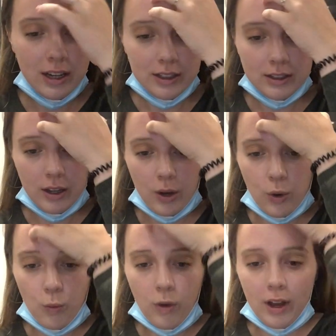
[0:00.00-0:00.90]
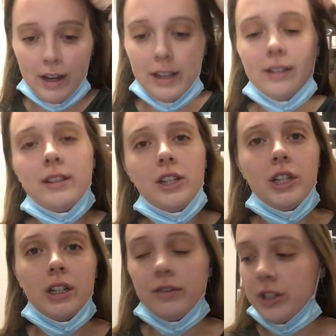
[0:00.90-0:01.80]
So one is
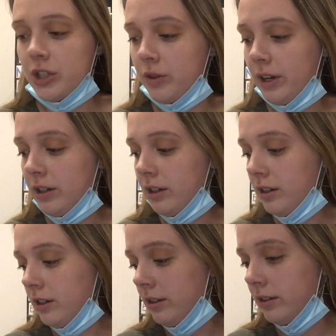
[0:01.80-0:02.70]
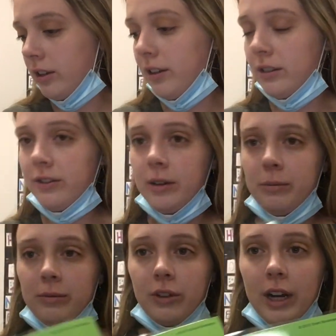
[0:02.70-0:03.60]
teaching a rejoinder. So these are
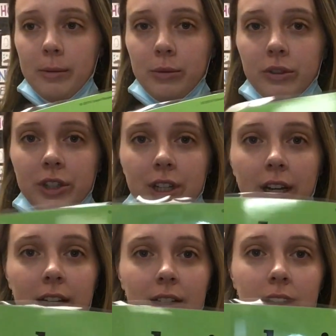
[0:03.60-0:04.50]
from Boulanger.